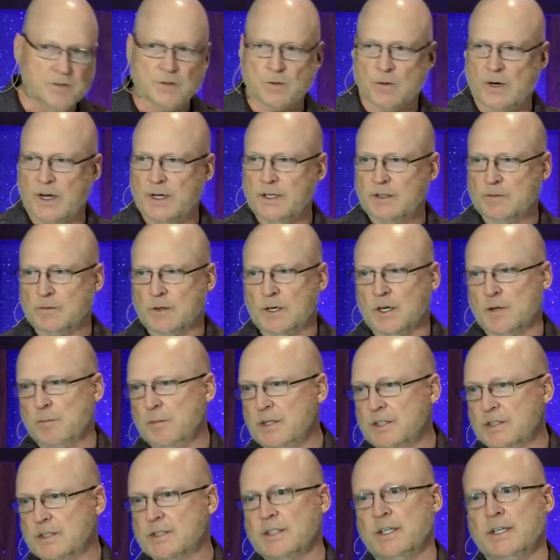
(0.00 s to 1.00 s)
right? We're going to be
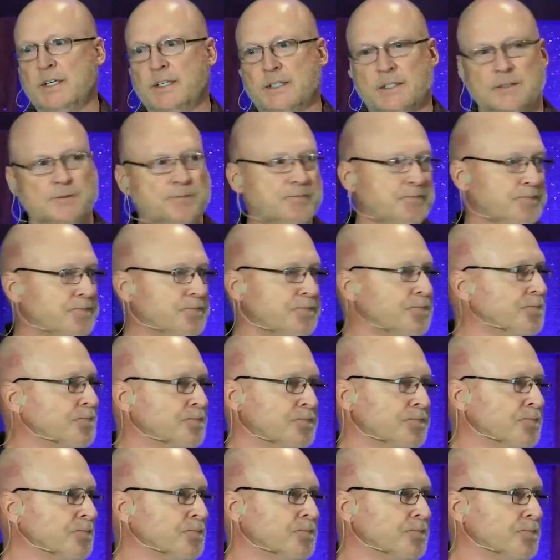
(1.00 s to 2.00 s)
sick and
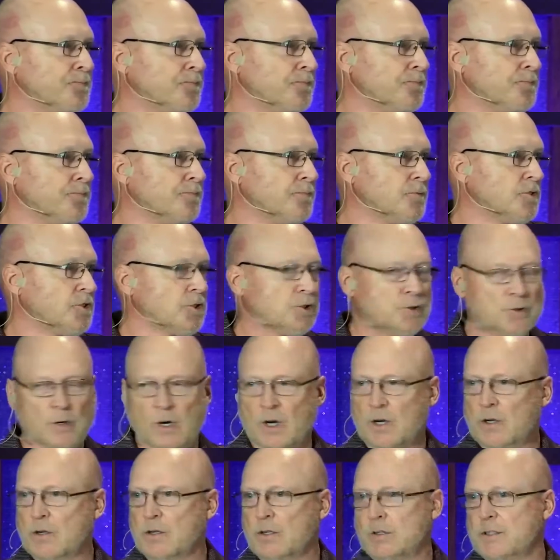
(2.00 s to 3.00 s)

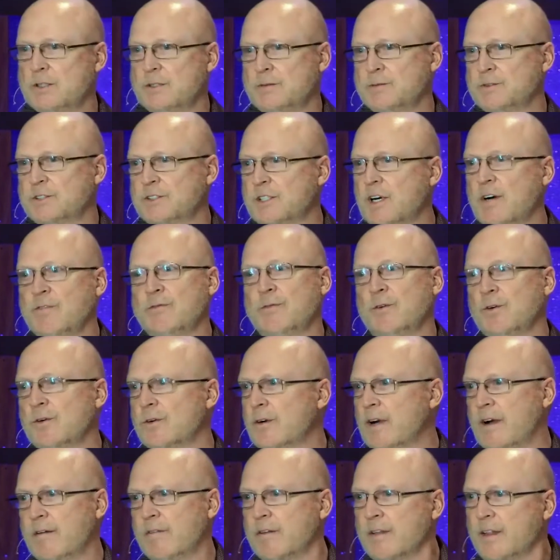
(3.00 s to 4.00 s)
struggle and suffer
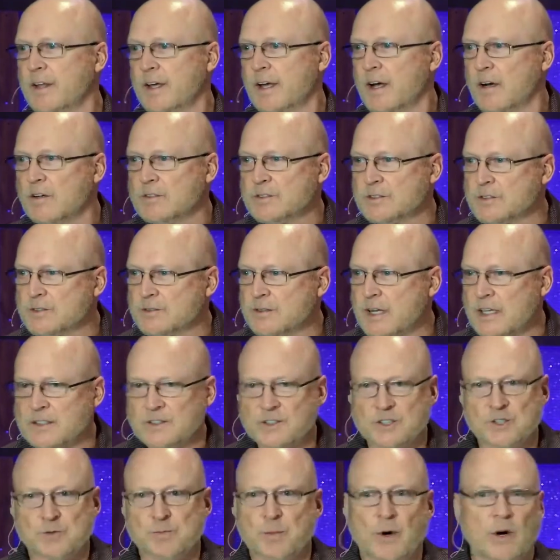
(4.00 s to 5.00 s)
and everything else. That's
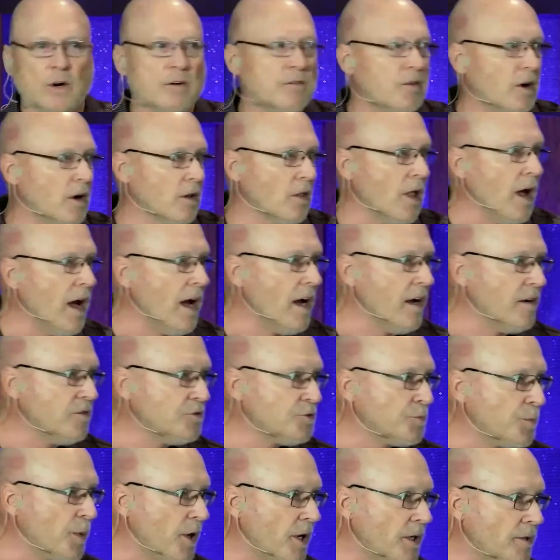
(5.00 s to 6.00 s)
just part of our lives.
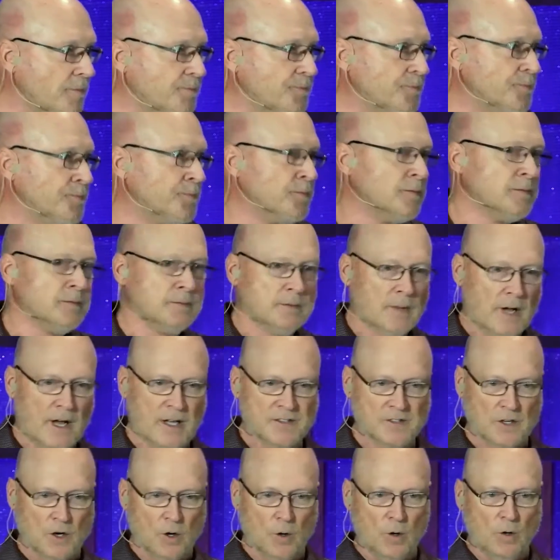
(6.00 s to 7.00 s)
But as
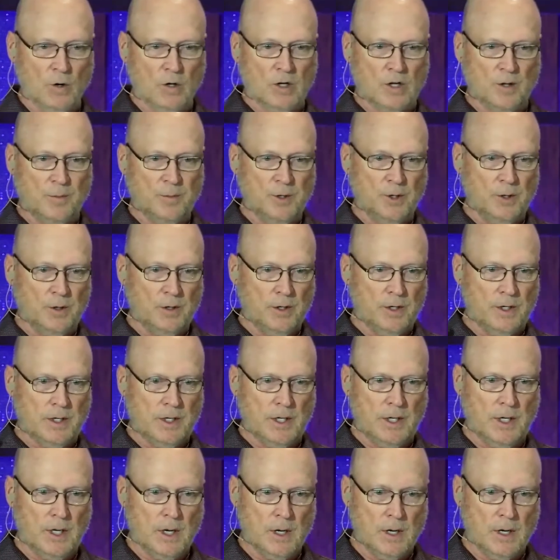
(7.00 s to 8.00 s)
a whole community,